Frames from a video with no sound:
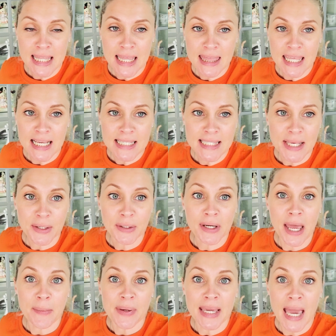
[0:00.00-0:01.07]
the things that are
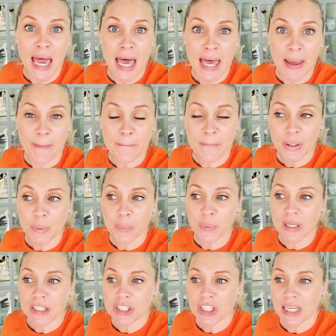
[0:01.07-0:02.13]
coming up,
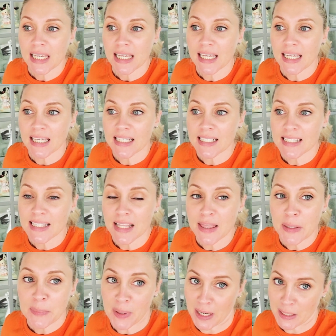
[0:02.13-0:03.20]
which is
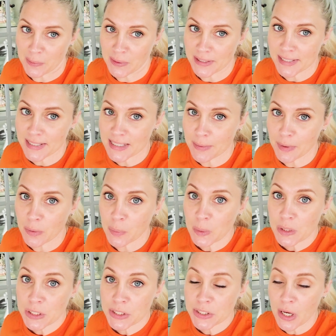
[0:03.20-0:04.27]
the Body Worlds exhibit.
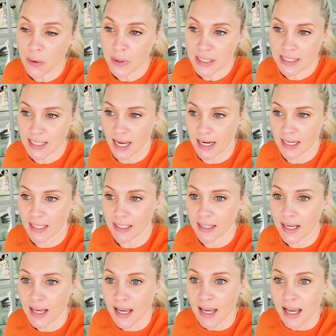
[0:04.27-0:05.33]
We're so excited.
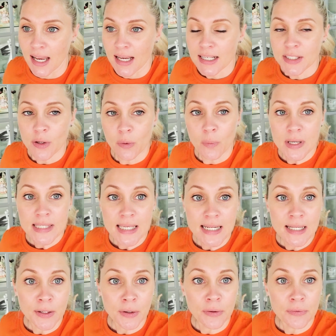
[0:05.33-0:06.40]
So it wasn't in
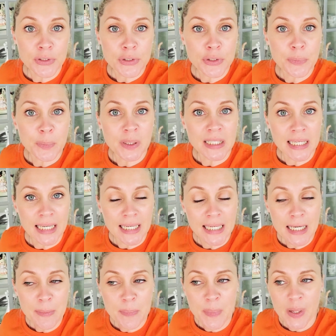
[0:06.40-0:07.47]
our original plan,
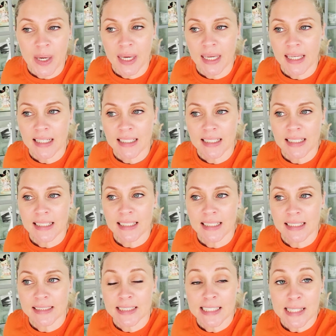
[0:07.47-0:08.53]
but
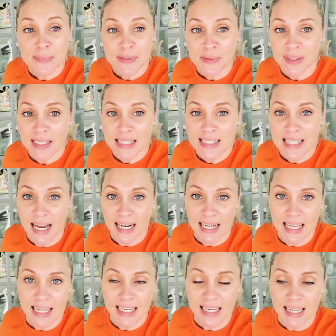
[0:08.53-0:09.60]
it seems really
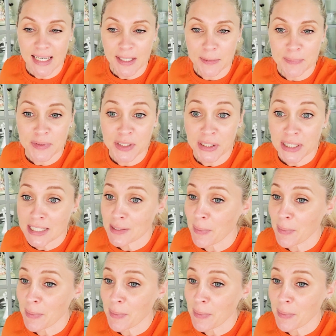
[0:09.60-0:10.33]
exciting. Took